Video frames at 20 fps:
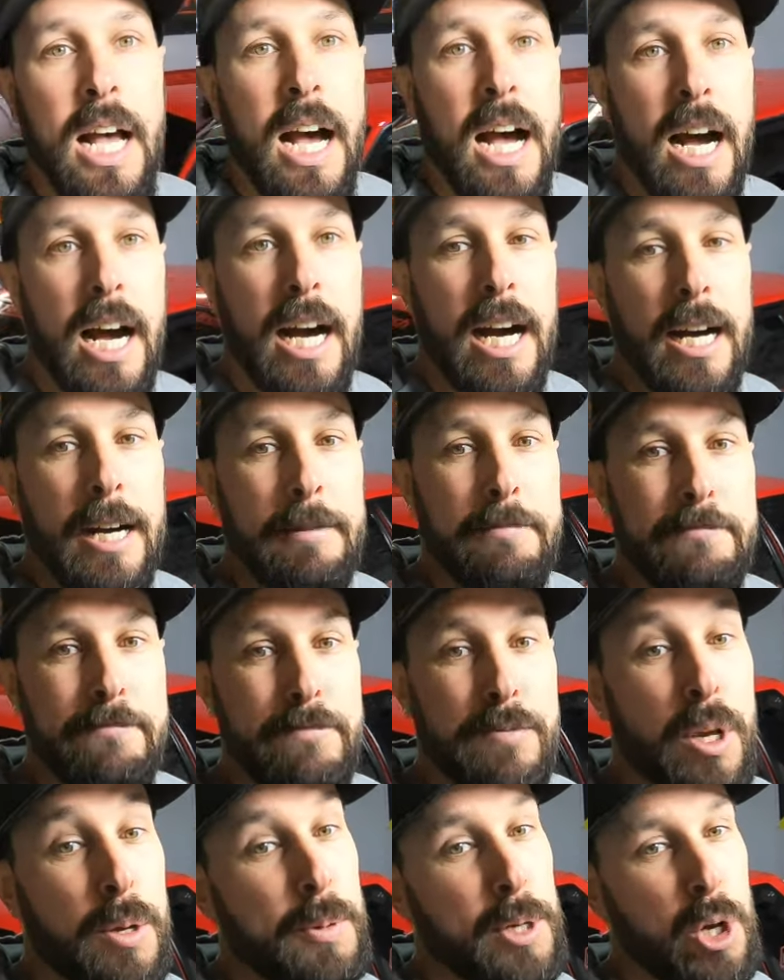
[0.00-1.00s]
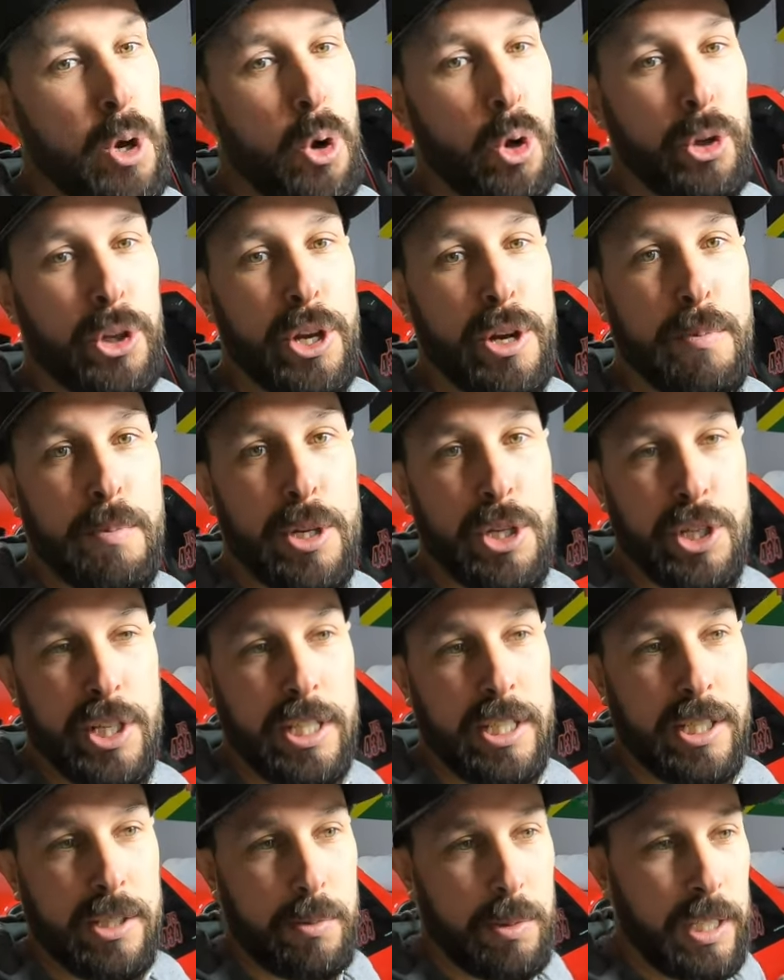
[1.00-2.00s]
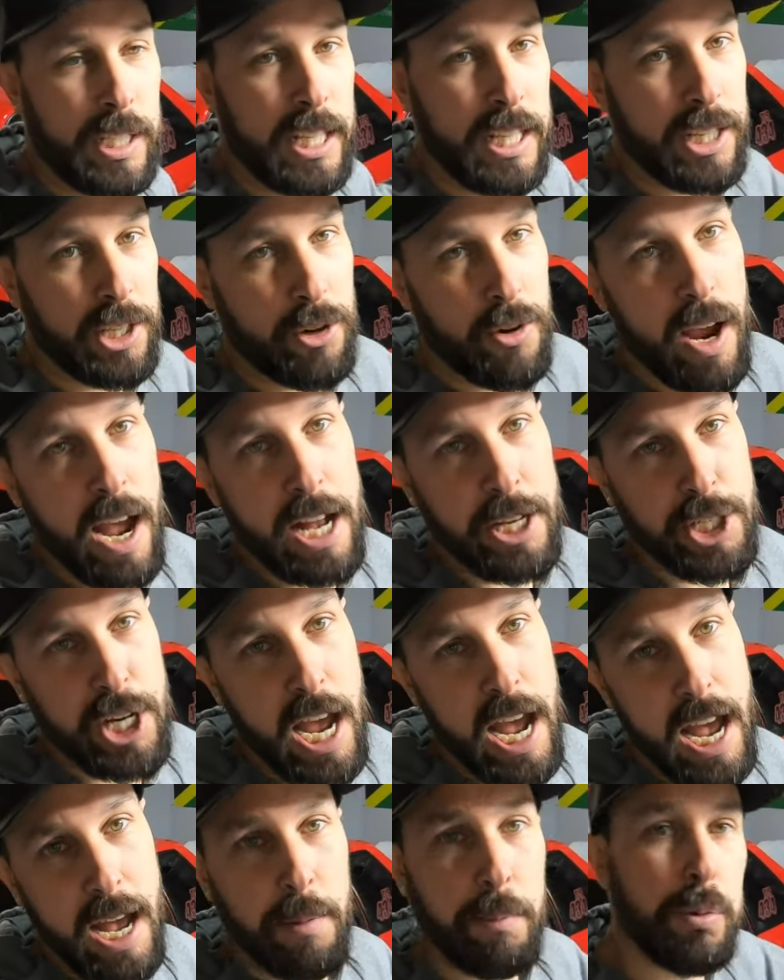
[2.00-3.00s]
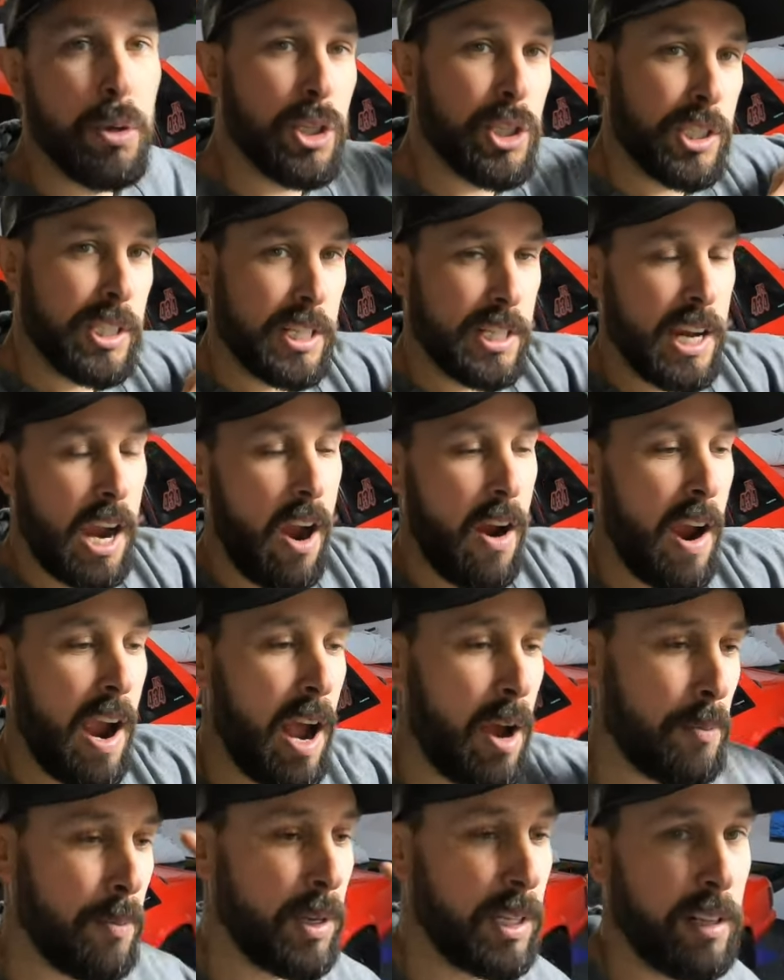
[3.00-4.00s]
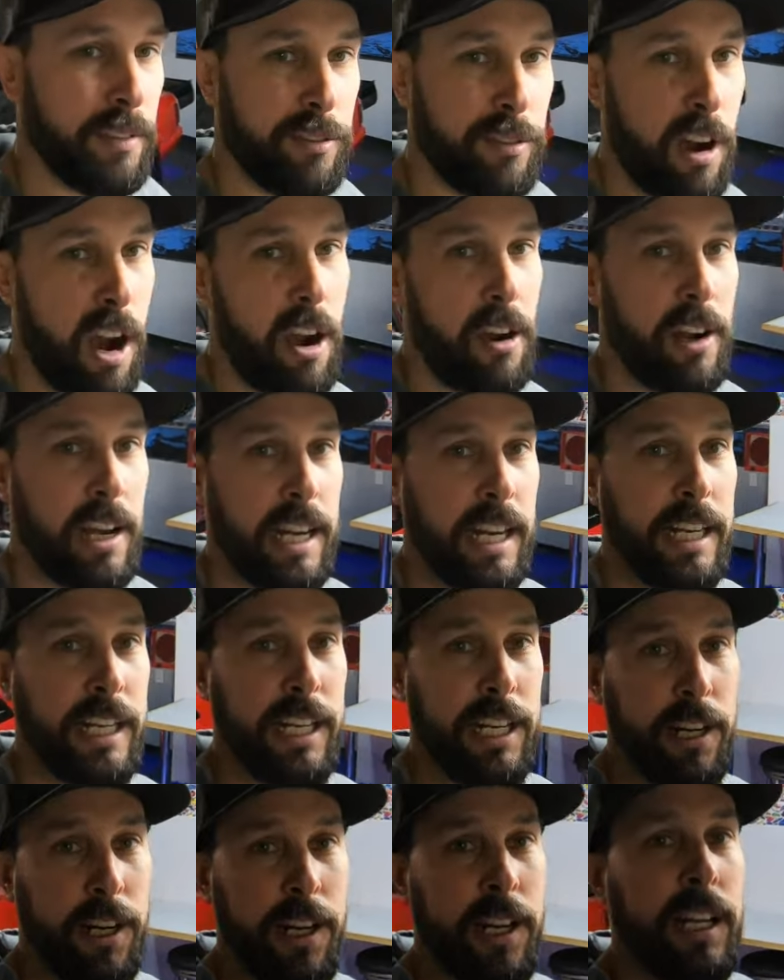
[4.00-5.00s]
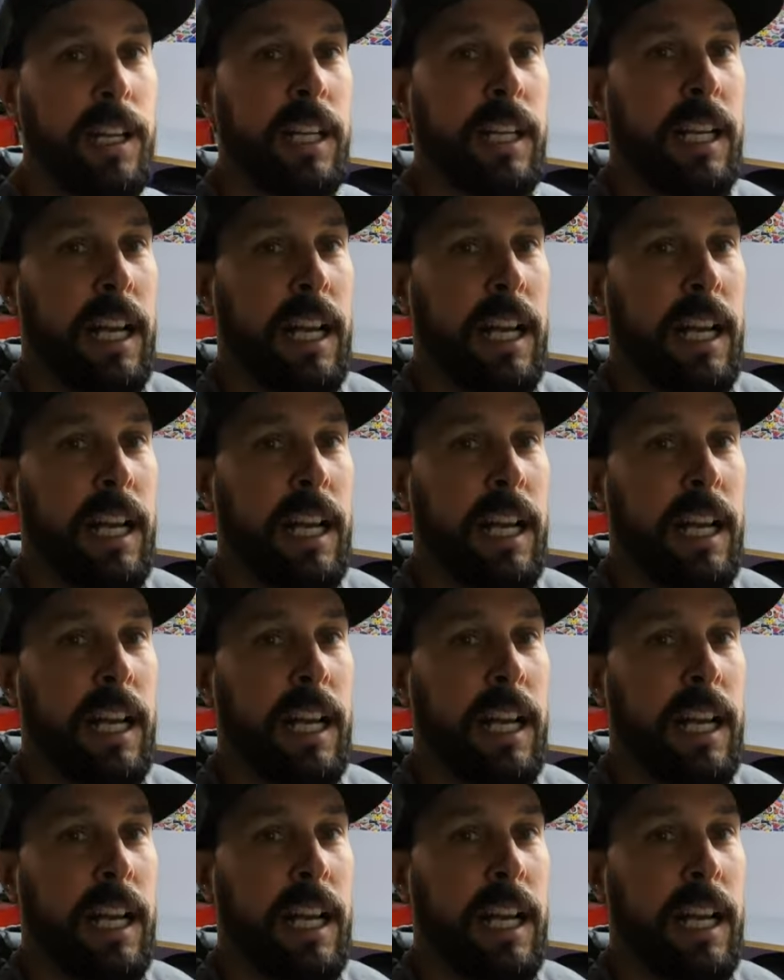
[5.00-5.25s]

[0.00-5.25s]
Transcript: Um, it's gonna be cold here in Michigan, so we're gonna get the garage hot, push this car out, bring the Ferrari in here.